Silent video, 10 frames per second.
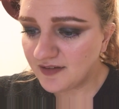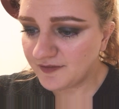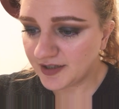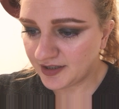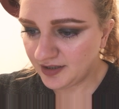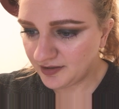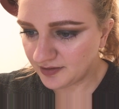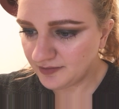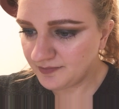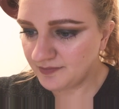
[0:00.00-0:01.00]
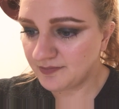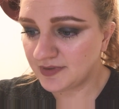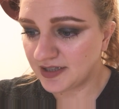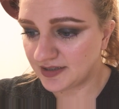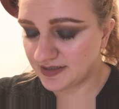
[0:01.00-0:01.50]
Vakil
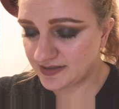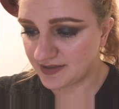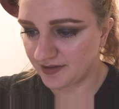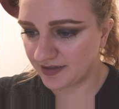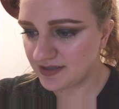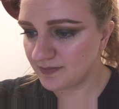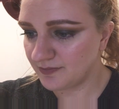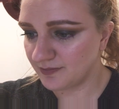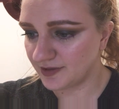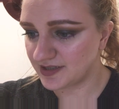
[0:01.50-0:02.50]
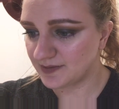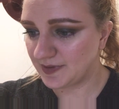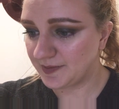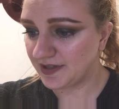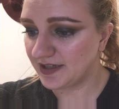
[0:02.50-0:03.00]
in this series,
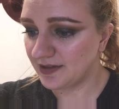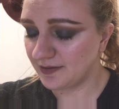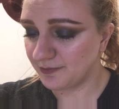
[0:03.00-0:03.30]
principally